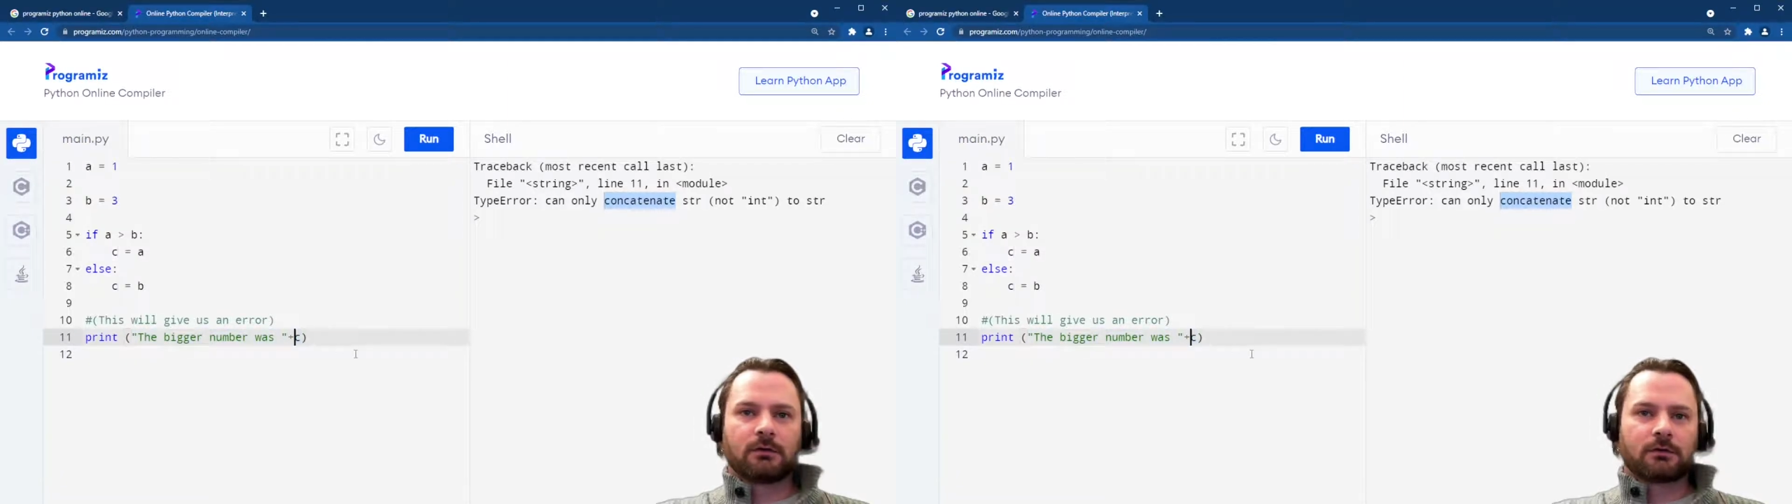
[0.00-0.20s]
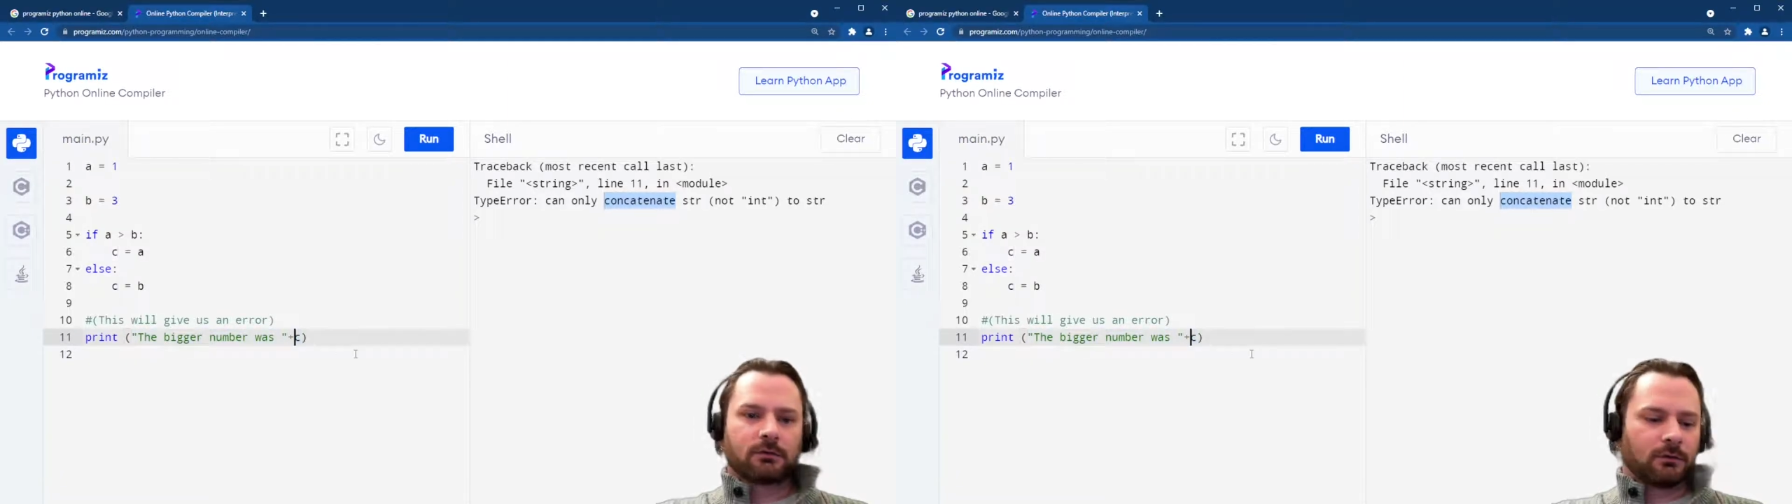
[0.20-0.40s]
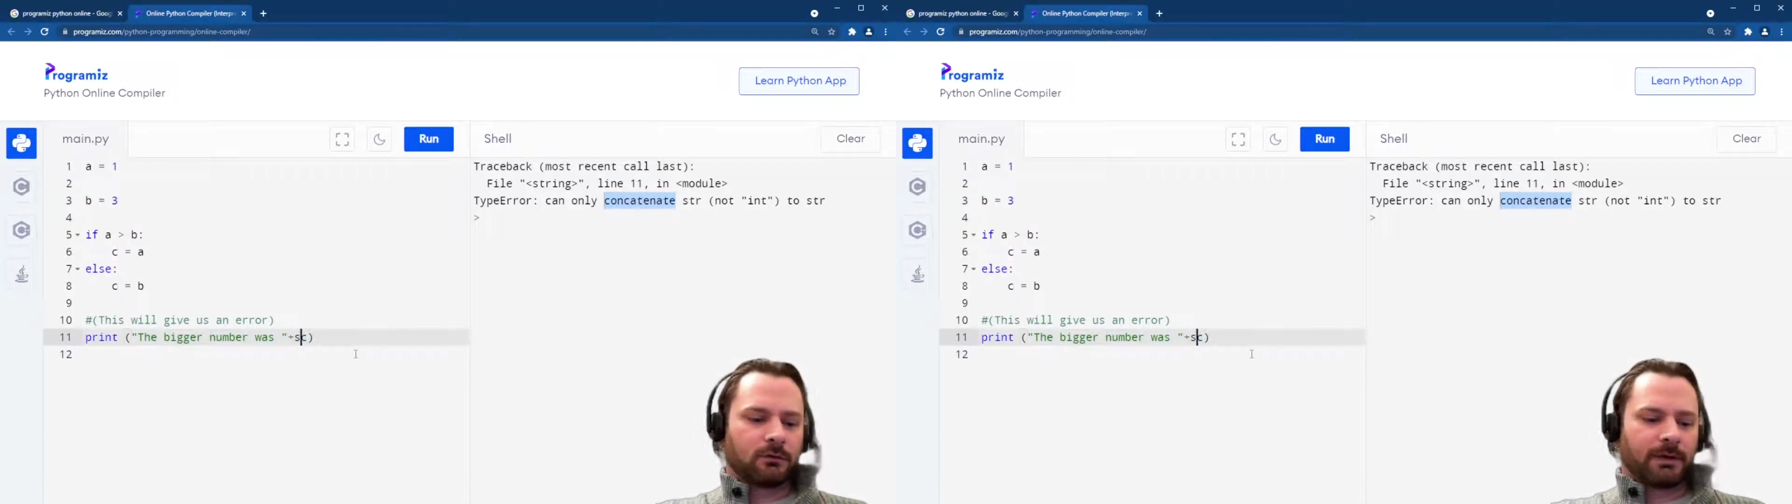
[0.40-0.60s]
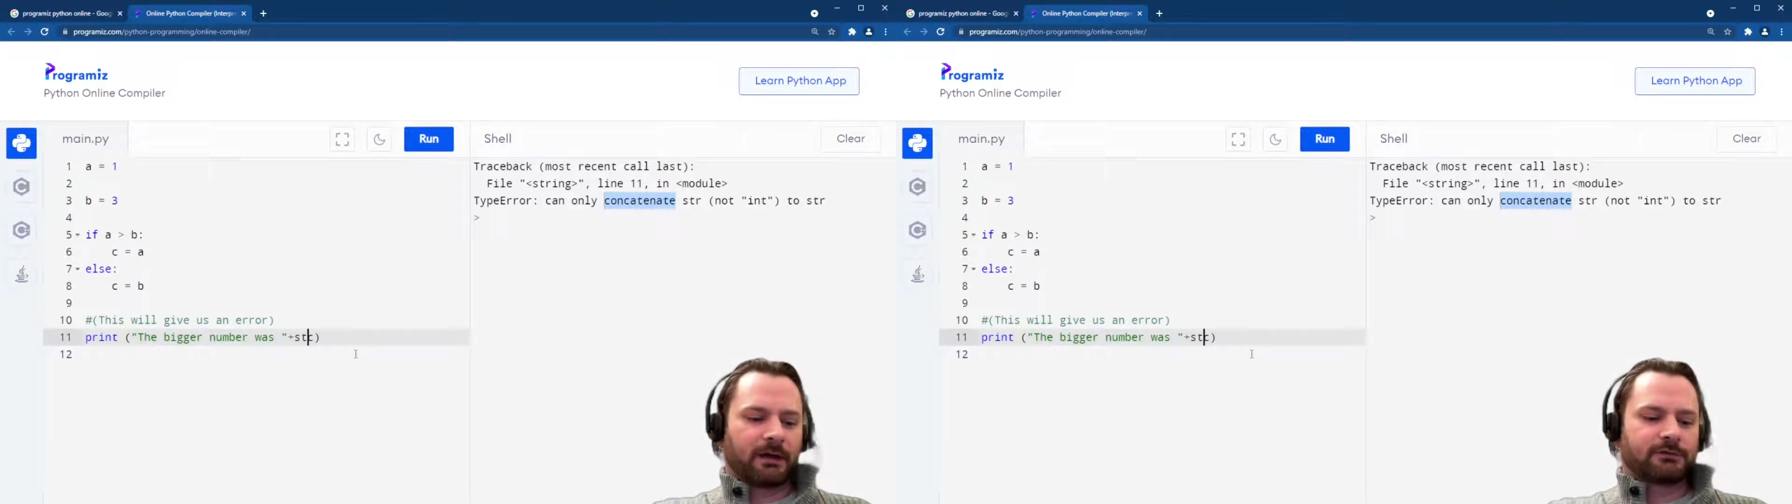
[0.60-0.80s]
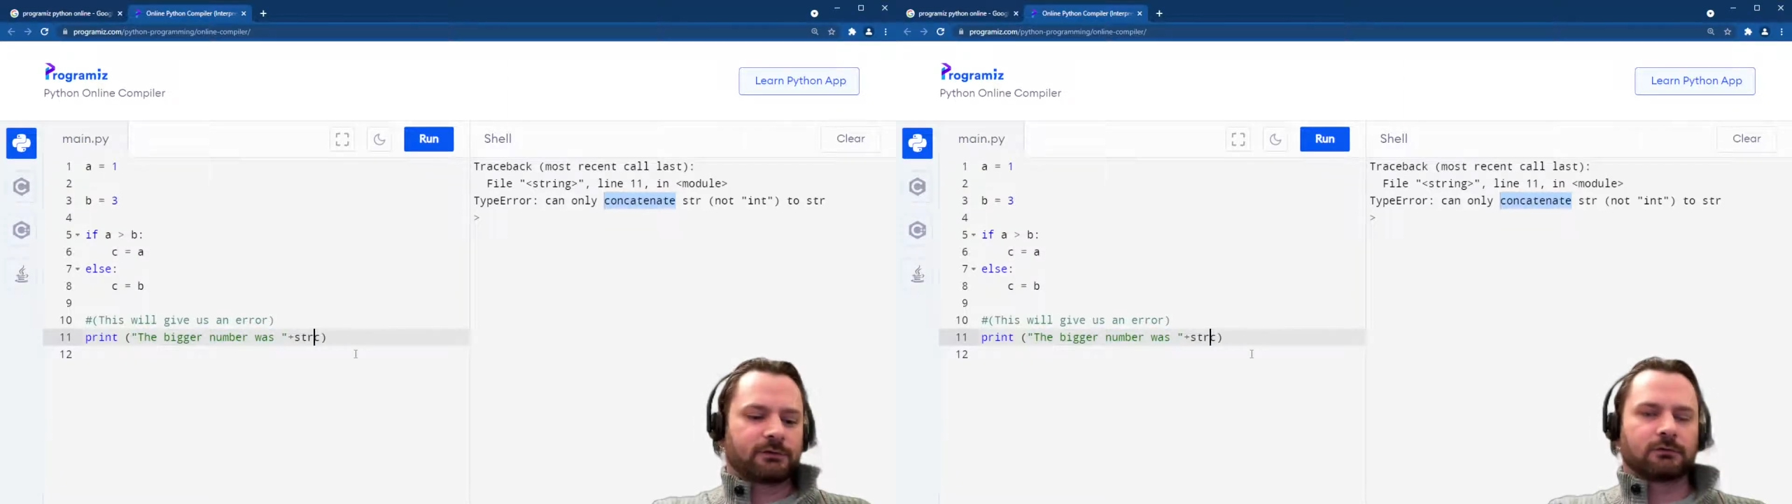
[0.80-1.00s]
So all we
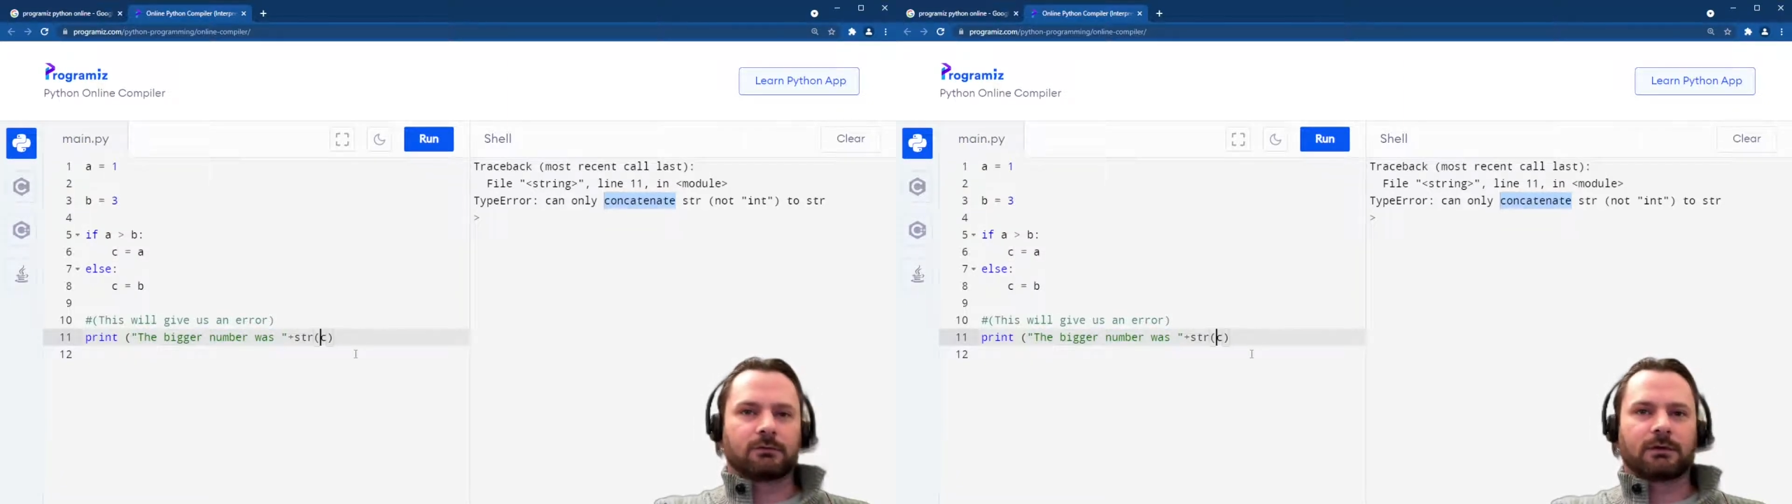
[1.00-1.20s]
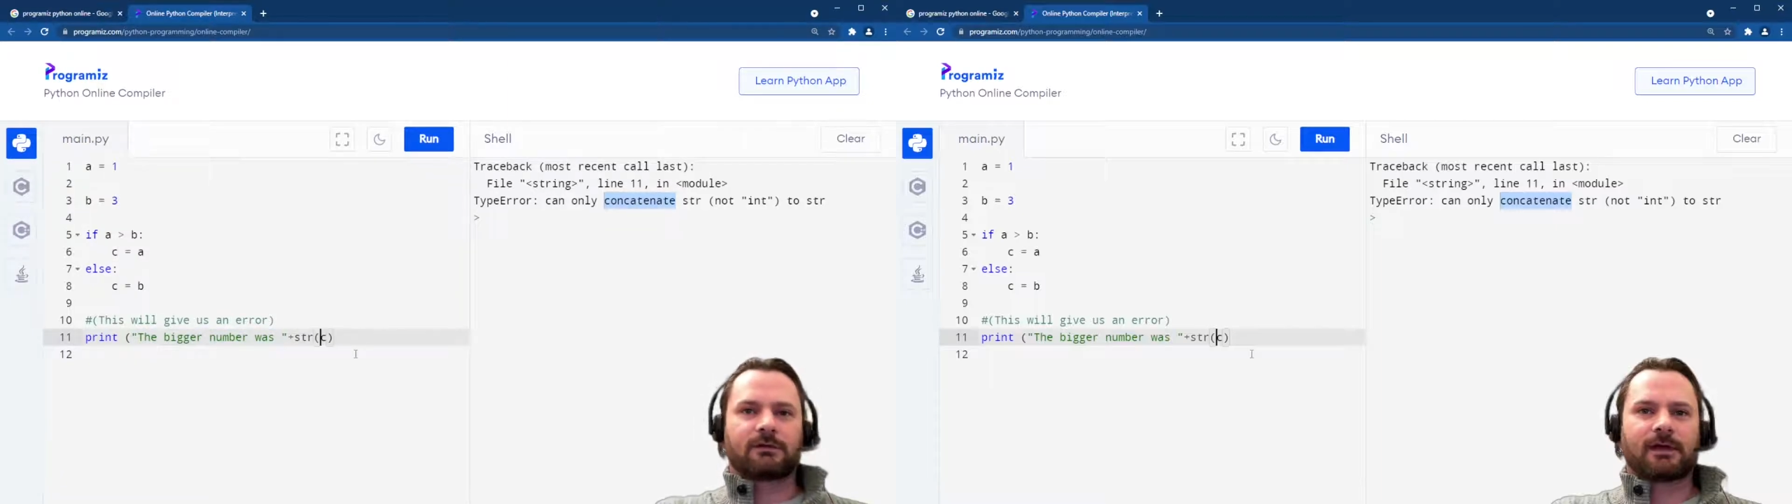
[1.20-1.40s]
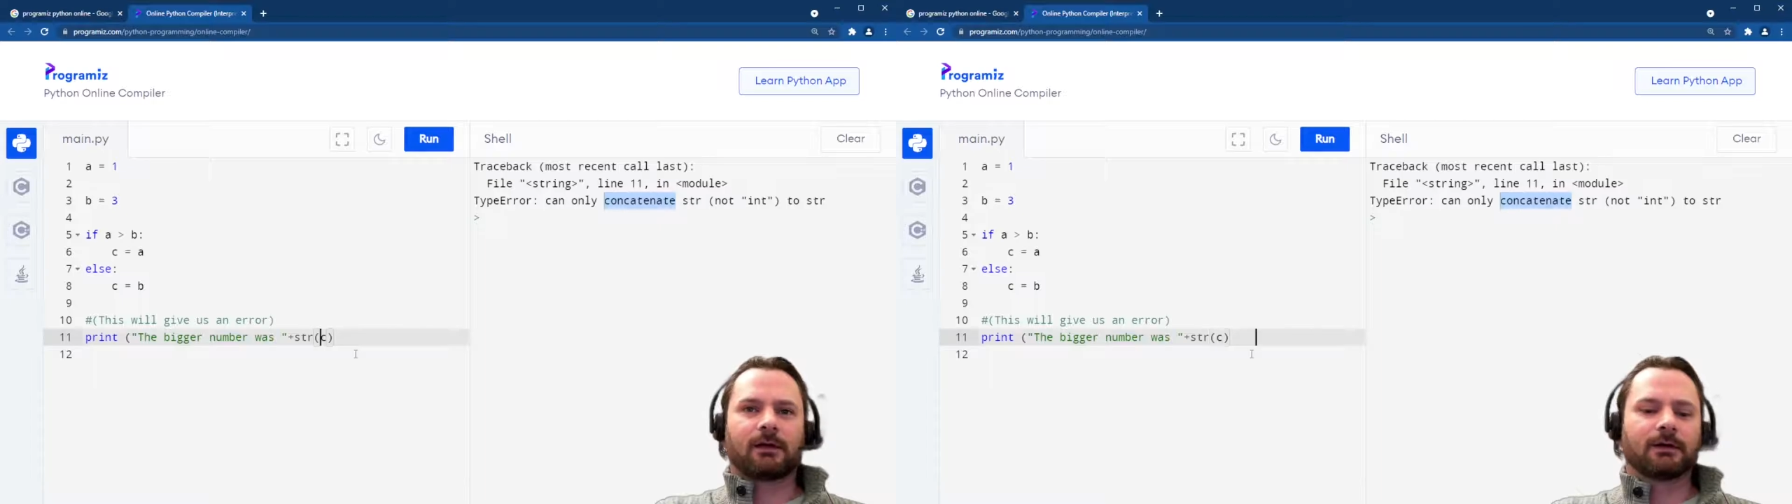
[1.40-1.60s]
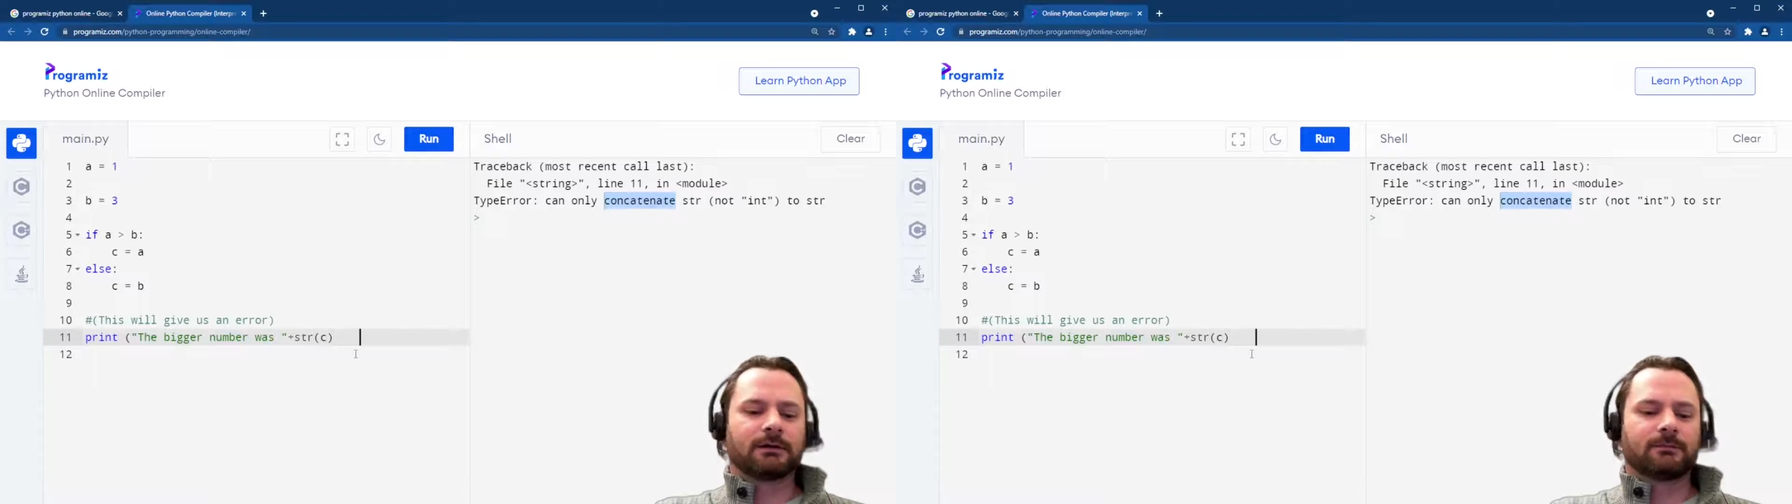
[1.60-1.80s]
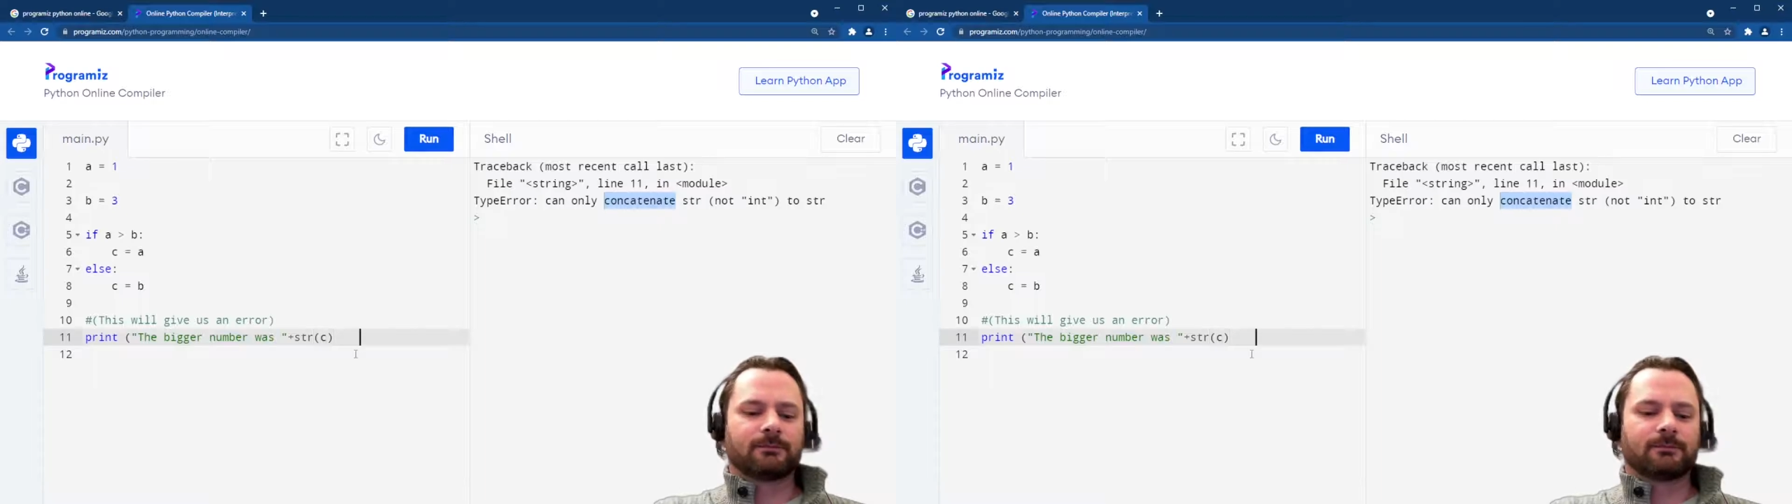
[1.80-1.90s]
have to do is tell it